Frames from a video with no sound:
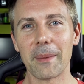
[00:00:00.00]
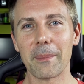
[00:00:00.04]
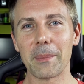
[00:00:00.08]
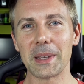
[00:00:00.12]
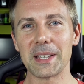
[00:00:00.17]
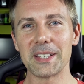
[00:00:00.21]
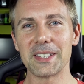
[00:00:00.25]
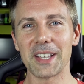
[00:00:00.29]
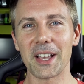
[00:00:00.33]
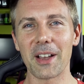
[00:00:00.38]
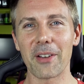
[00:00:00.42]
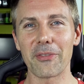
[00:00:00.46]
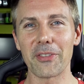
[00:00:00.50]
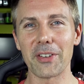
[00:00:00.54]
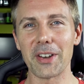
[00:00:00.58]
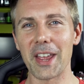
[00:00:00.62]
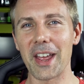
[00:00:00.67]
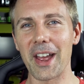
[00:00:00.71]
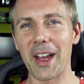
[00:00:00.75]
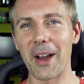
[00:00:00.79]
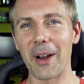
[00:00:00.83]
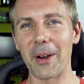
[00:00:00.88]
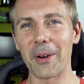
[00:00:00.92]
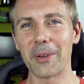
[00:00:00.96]
Peace out for
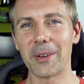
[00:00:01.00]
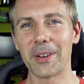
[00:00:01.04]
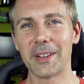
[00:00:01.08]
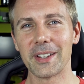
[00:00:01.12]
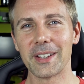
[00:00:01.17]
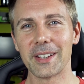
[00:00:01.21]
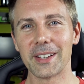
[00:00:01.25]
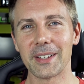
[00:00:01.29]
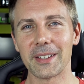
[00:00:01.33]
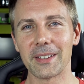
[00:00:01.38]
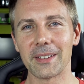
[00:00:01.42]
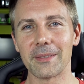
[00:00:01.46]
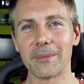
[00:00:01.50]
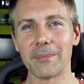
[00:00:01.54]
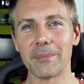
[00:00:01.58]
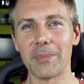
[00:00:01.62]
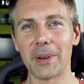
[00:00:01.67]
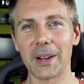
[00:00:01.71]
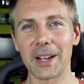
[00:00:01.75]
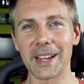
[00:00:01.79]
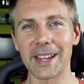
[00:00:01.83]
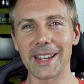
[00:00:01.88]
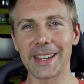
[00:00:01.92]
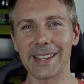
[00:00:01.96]
now.
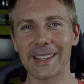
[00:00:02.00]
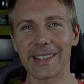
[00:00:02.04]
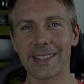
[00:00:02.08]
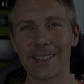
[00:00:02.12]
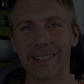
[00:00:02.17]
Bye.